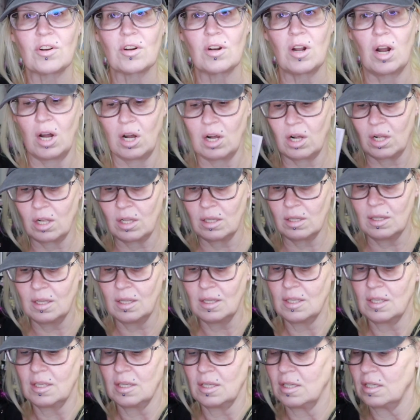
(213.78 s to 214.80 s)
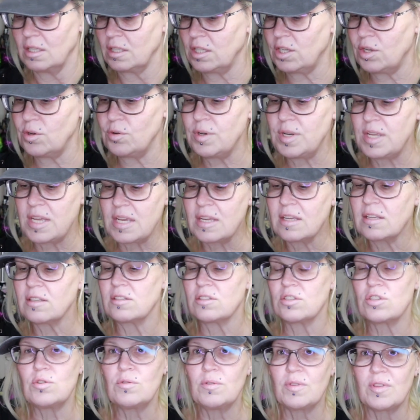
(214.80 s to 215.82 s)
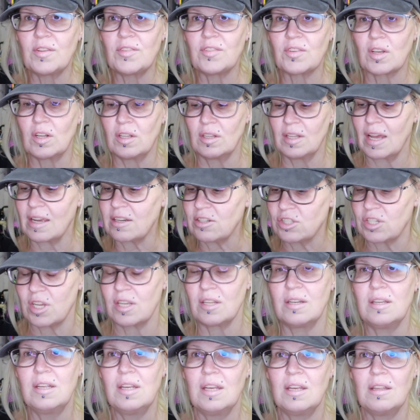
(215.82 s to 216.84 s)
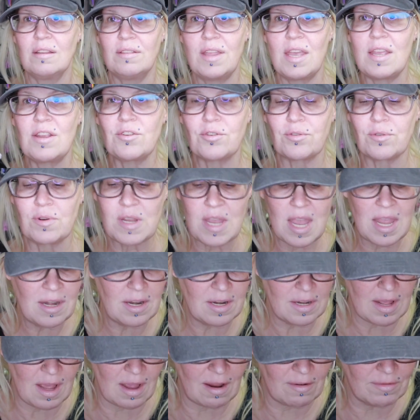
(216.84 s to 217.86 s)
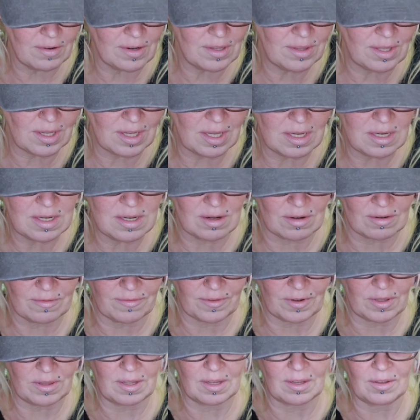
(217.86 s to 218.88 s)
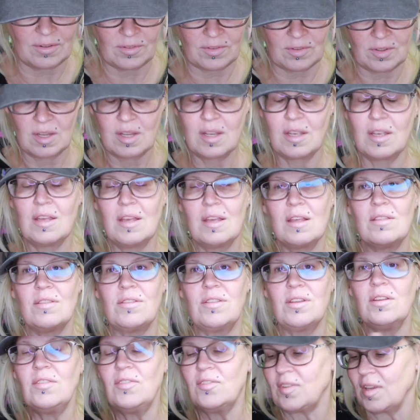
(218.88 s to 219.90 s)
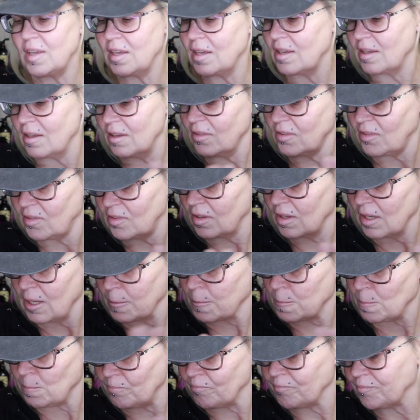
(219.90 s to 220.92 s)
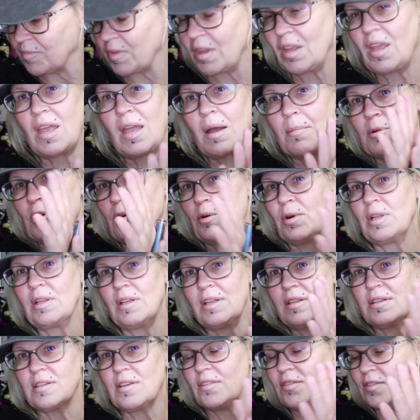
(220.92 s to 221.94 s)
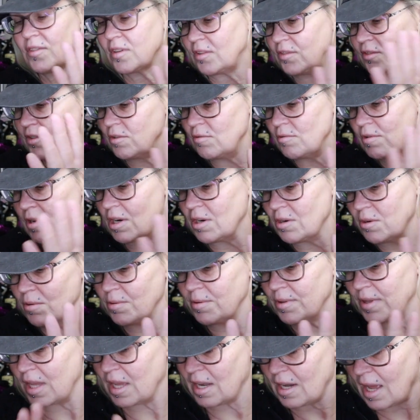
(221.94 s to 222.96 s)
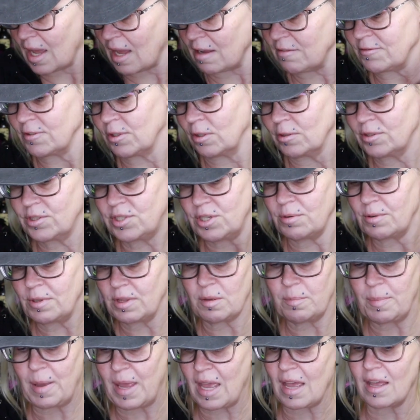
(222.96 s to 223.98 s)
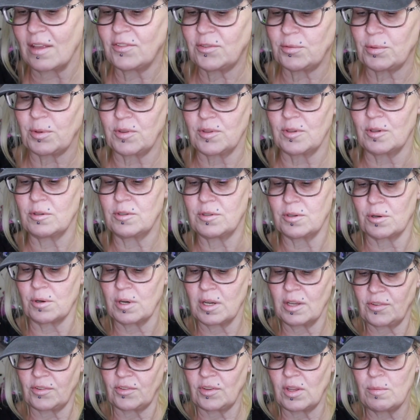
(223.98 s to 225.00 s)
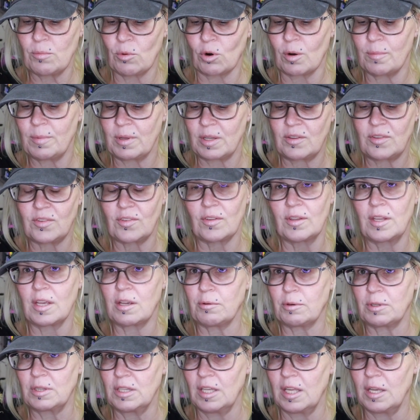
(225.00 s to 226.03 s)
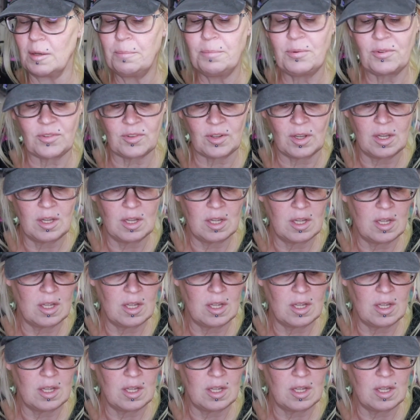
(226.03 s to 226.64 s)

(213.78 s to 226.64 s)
are all unique to this collection. They created everything in here for this. This is, okay, I'm going like this because you know that I've told you in the past with Notoriously Morbid's Liquid Lips,